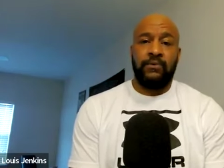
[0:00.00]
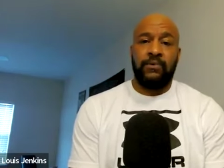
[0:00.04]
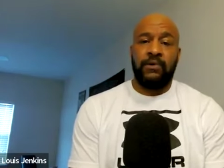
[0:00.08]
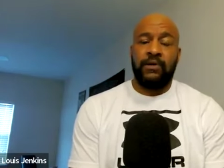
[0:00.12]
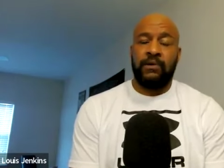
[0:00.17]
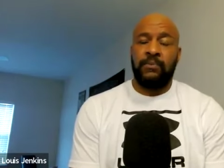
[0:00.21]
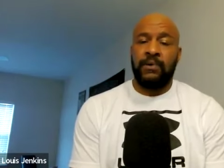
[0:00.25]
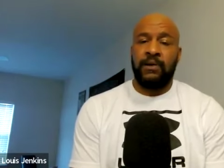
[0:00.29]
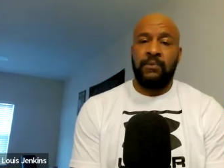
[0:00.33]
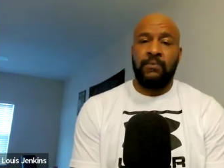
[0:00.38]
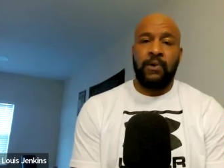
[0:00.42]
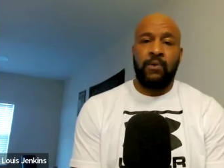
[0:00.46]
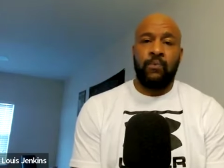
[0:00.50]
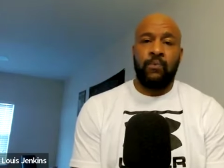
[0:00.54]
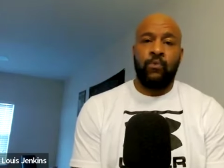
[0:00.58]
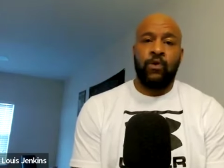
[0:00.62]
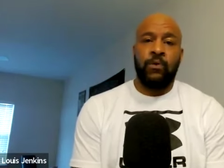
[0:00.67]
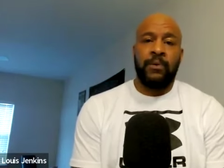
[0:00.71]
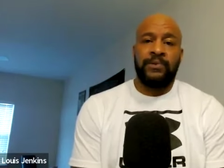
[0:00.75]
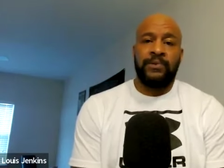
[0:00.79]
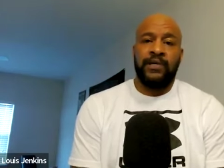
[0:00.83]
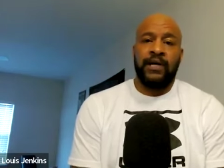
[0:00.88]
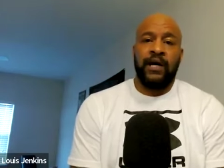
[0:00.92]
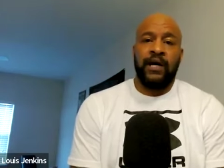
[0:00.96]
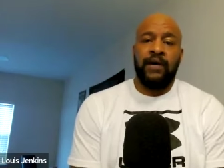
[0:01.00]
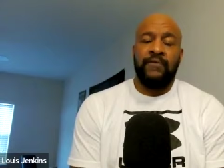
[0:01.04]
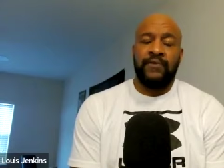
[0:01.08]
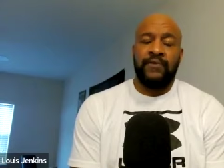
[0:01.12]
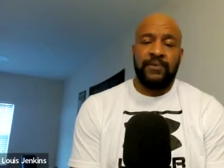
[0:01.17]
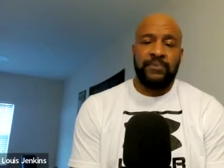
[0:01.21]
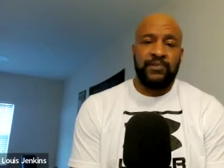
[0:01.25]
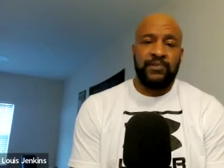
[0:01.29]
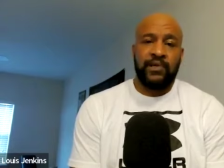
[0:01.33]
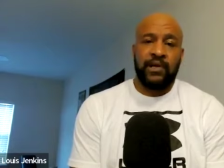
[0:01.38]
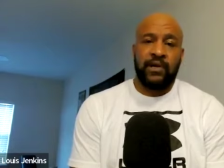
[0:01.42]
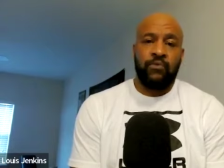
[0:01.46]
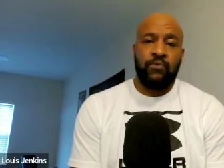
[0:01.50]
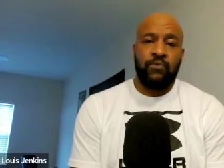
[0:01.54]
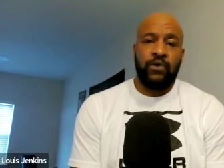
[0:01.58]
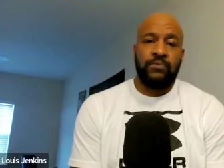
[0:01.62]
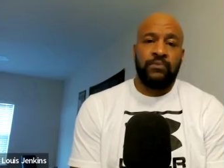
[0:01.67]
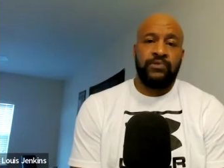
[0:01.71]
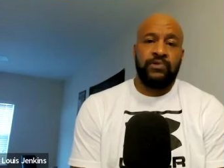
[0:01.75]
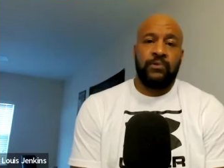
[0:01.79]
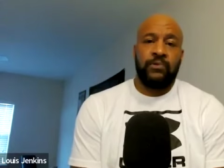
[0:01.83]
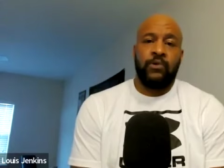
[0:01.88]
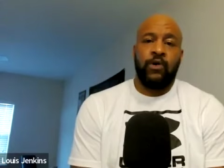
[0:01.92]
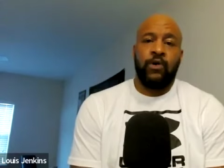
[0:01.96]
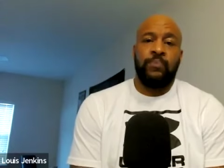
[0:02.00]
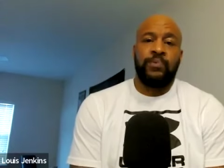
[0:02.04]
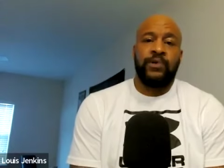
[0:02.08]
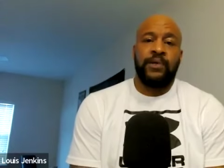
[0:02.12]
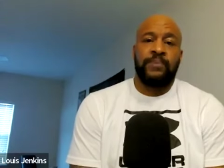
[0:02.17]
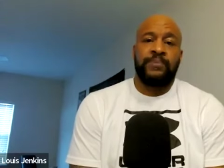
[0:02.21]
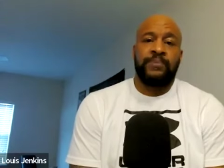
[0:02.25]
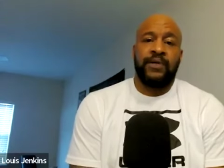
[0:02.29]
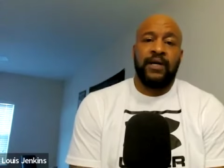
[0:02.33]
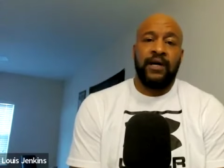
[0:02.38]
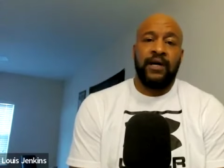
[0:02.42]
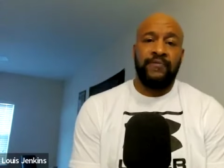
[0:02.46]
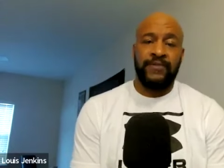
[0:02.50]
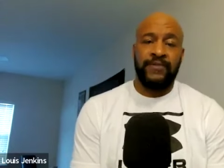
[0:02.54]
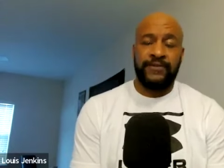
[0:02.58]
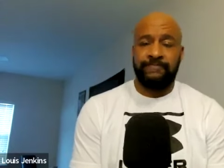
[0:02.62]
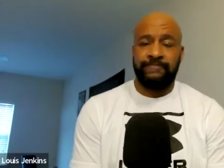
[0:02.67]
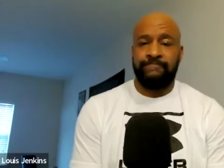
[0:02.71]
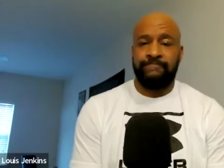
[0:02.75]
warm up the oven. I'm sorry, warm, to open up the oven.